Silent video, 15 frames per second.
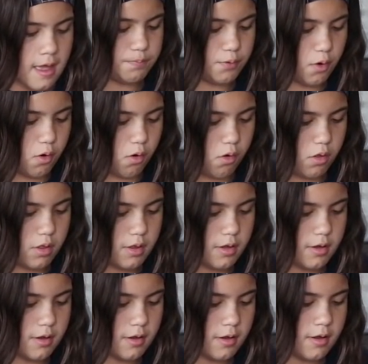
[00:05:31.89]
Pull.
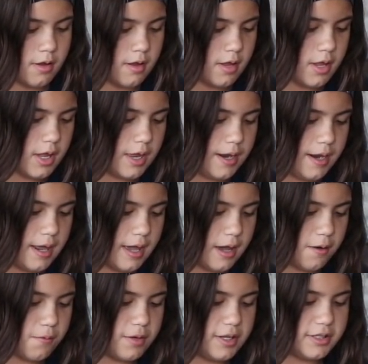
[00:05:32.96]
And
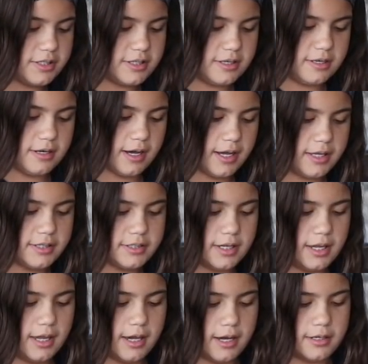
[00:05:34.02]
now it's
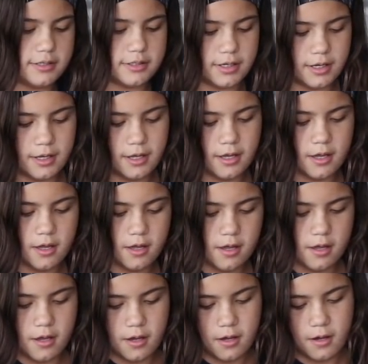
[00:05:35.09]
nice and
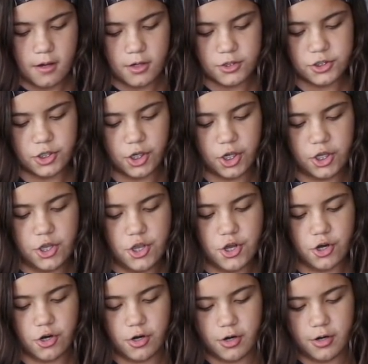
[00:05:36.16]

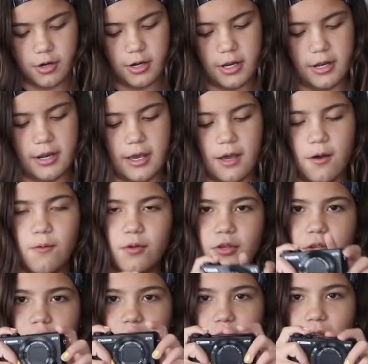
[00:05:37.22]
secure. And now
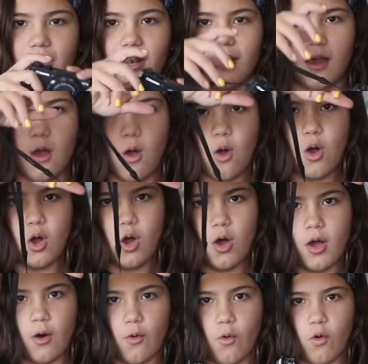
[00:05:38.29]
you can
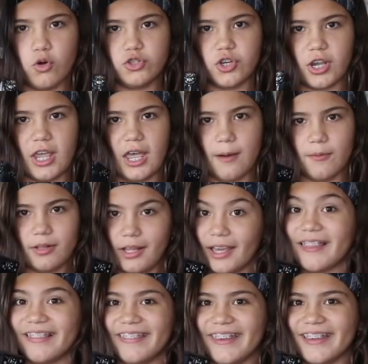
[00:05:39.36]
hold your camera
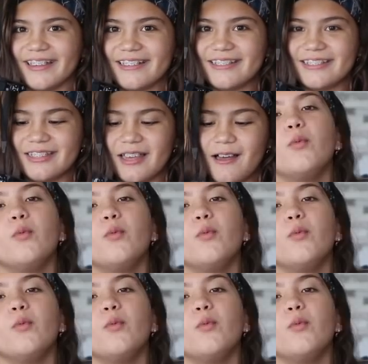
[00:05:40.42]
like this.